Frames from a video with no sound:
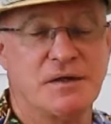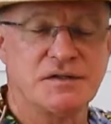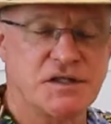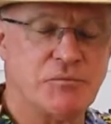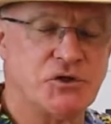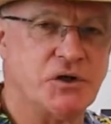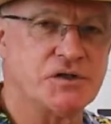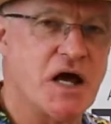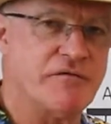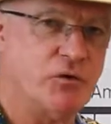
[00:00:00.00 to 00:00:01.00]
Some tuners
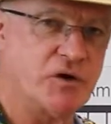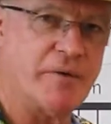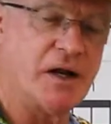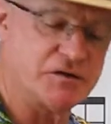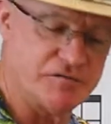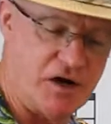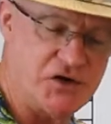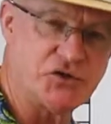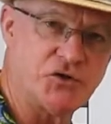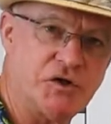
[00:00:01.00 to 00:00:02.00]
have an automatic device
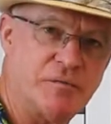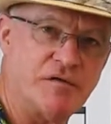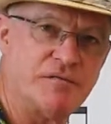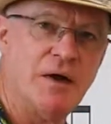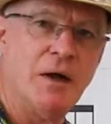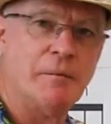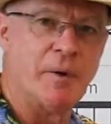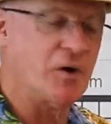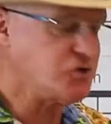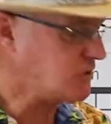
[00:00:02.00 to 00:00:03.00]
to turn them off, but most